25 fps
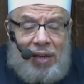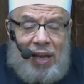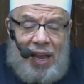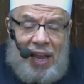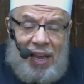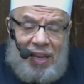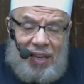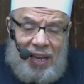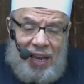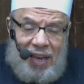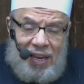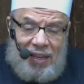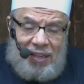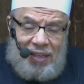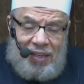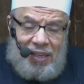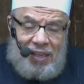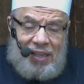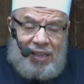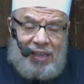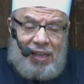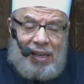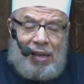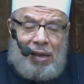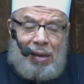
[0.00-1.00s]
Then Allah
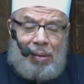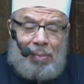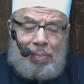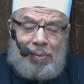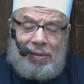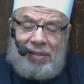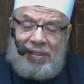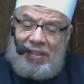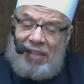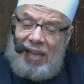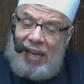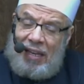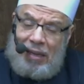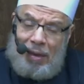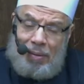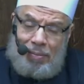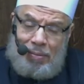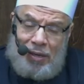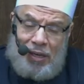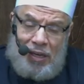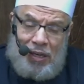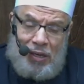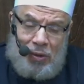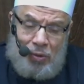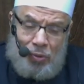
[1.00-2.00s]
showed him from his
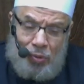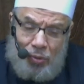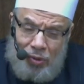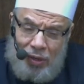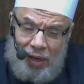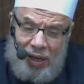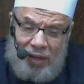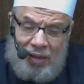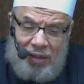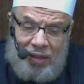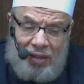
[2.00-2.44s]
side